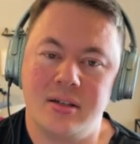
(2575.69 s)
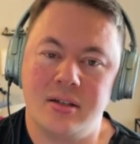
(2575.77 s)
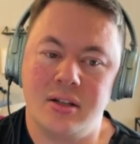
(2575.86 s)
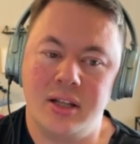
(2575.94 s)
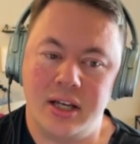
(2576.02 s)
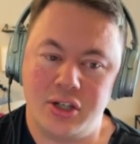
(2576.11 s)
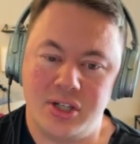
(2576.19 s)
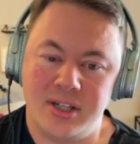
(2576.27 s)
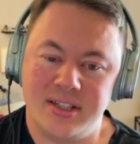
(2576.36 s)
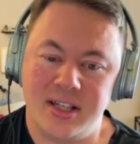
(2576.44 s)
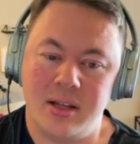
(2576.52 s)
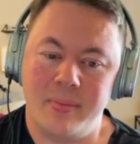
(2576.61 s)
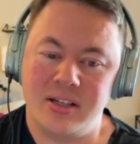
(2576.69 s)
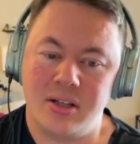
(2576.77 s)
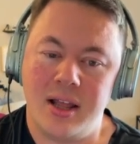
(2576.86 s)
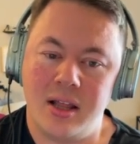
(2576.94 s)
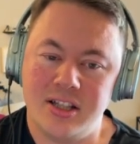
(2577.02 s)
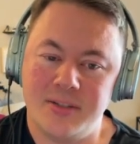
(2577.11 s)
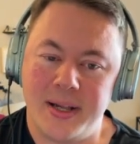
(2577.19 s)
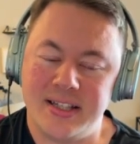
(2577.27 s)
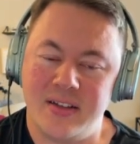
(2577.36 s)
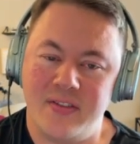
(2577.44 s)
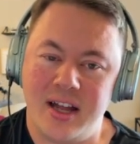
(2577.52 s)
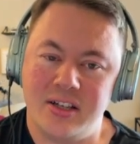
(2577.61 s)
clinicians in the mental health space
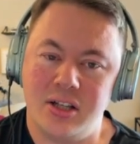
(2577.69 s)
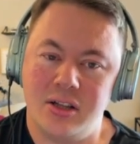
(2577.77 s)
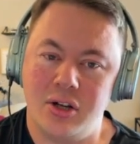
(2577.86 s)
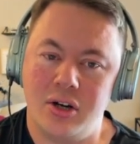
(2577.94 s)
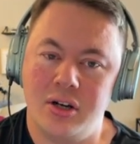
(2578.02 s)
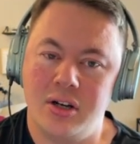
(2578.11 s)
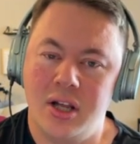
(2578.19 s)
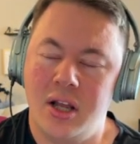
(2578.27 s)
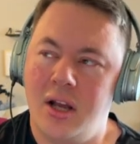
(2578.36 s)
have had to learn,